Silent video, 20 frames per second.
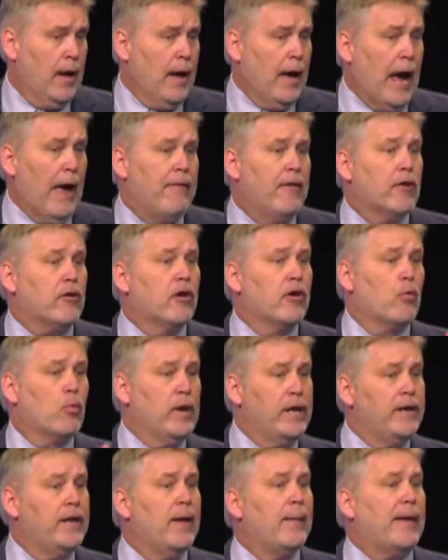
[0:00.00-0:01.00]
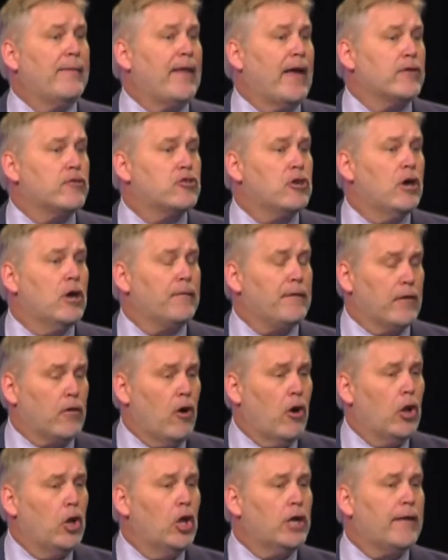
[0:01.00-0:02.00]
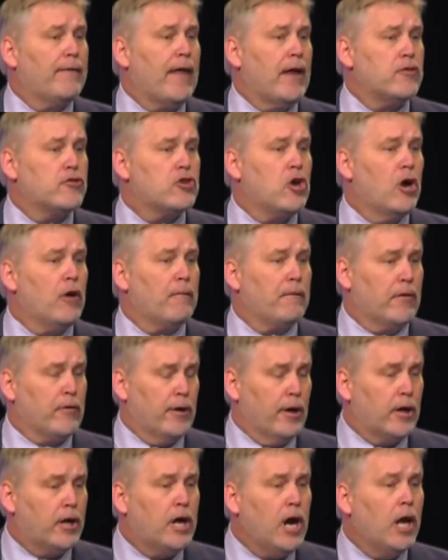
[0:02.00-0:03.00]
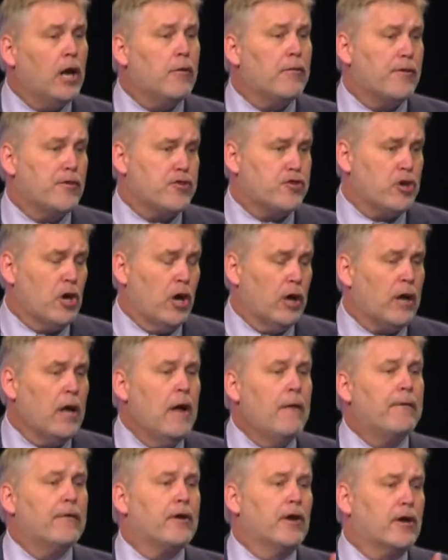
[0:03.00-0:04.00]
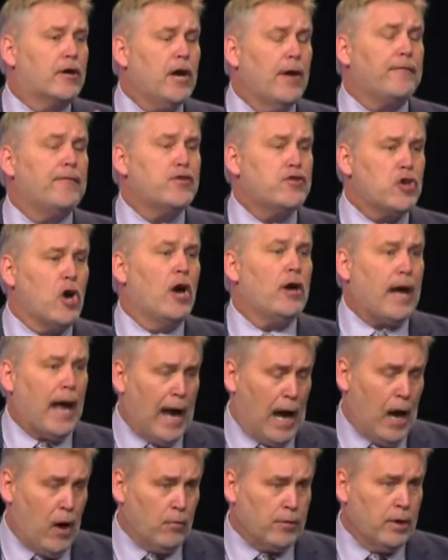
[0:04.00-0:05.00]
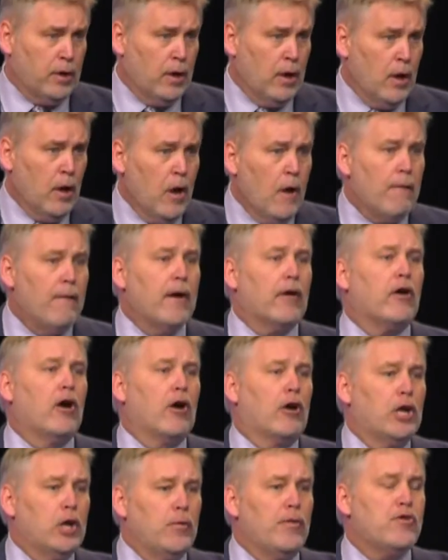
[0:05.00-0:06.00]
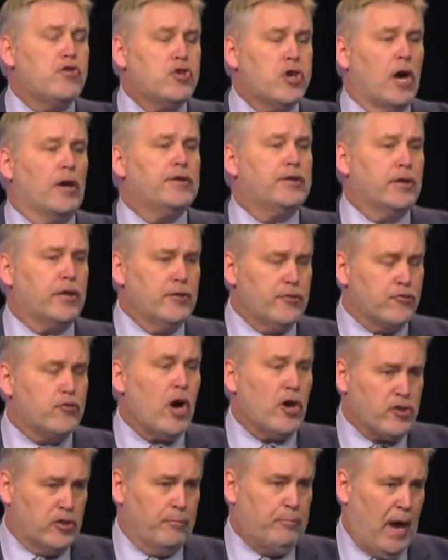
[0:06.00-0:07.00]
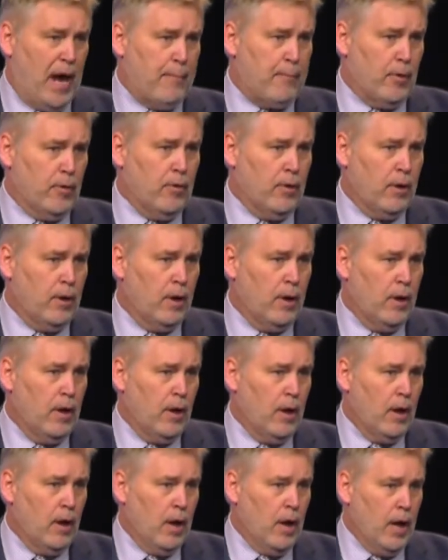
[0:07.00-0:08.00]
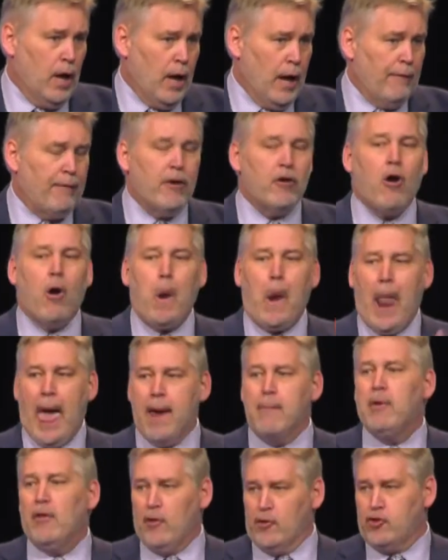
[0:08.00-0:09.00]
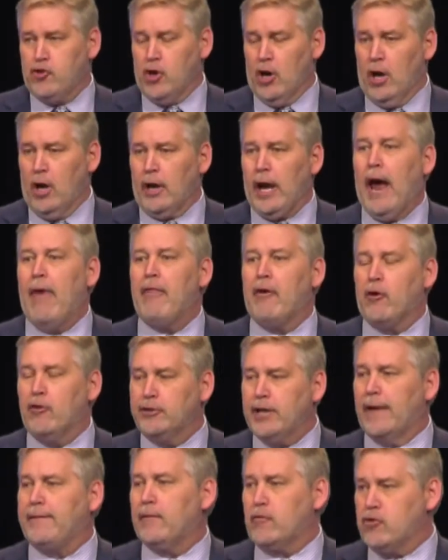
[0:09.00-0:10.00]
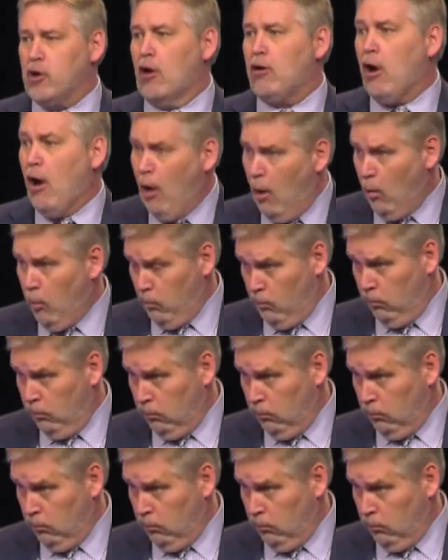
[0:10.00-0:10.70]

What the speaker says: And they're going to read about that chunk. They're going to look at that chunk. They're going to color the chunk. They're going to cut the chunk out. They're going to glue the chunk to construction paper. They're going to label the chunk, and they're going to take their chunk home.